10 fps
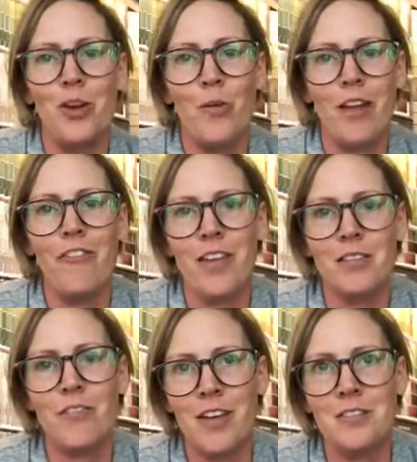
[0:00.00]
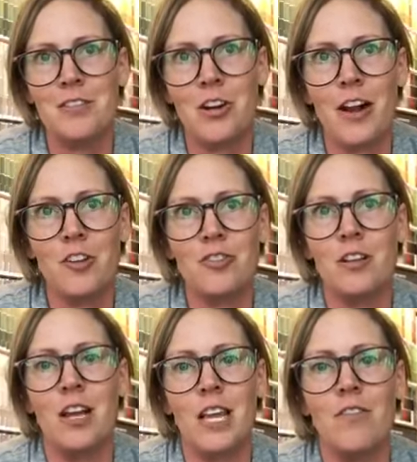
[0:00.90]
in, then we have face-to-face interaction,
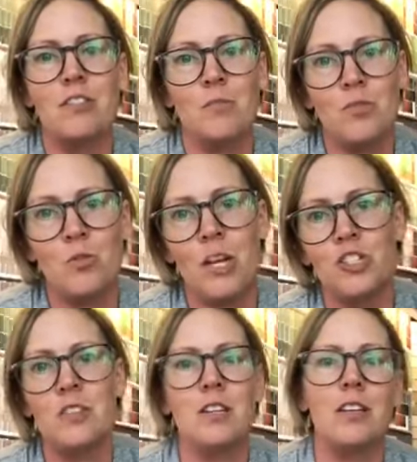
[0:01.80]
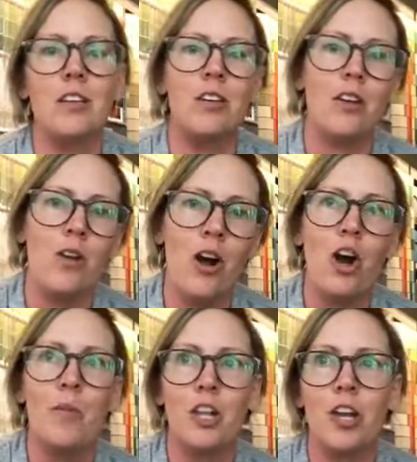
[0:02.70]
and I give you some swatches. I tell you to go
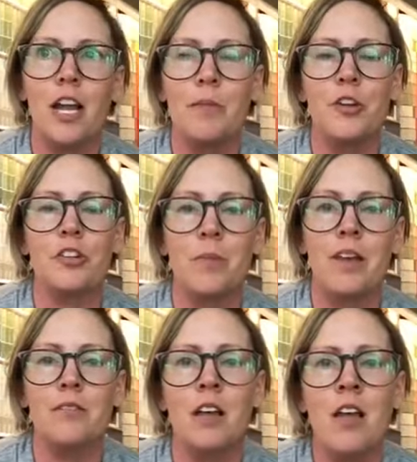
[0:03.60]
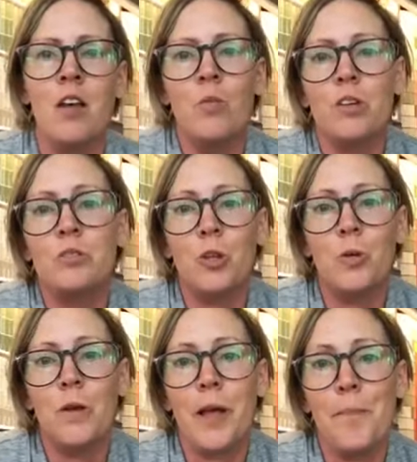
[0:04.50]
home and look at them in your space. We're still
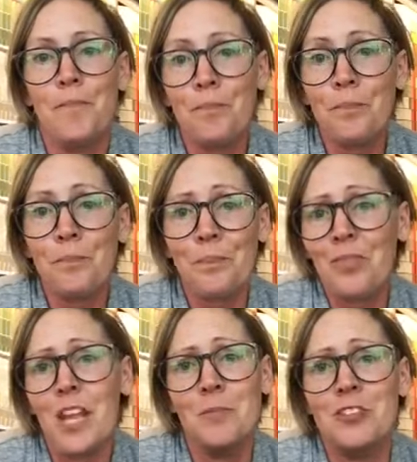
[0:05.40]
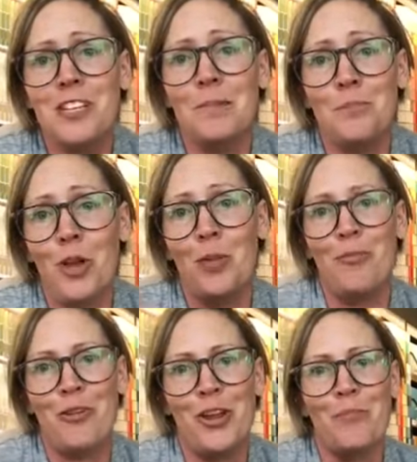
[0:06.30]
doing that. I'm just going to pull
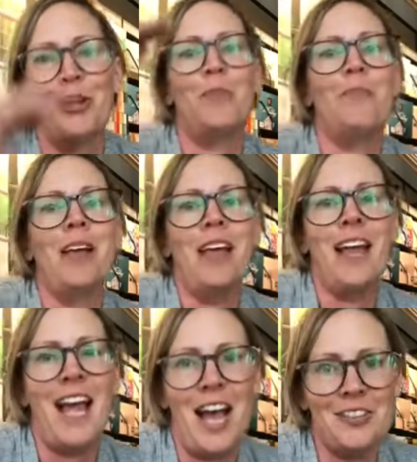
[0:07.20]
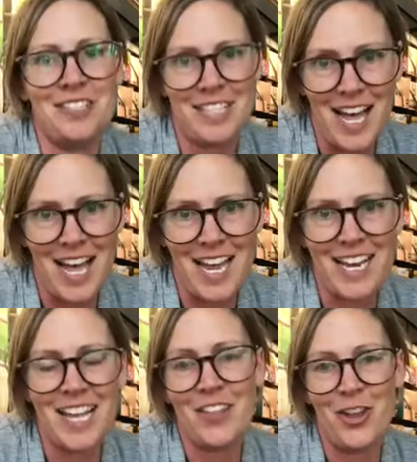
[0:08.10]
them for you and put them
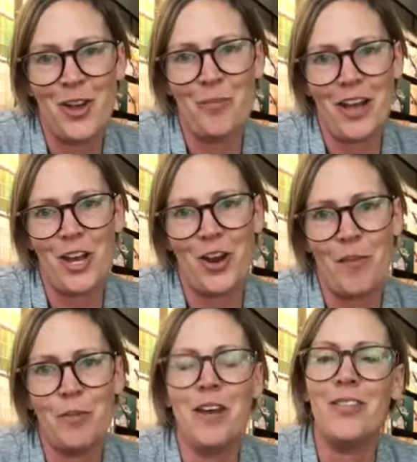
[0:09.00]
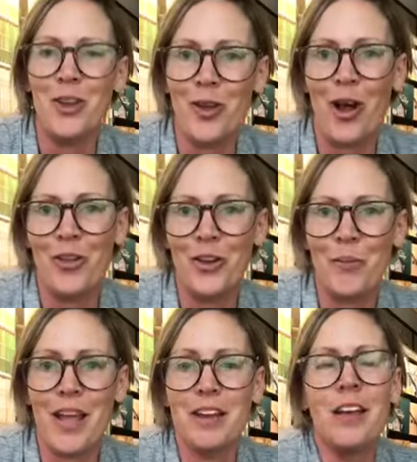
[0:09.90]
outside, and then you come by and grab them, and then you call in your
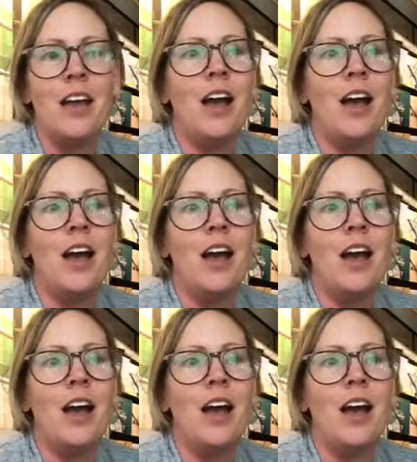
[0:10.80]
paint.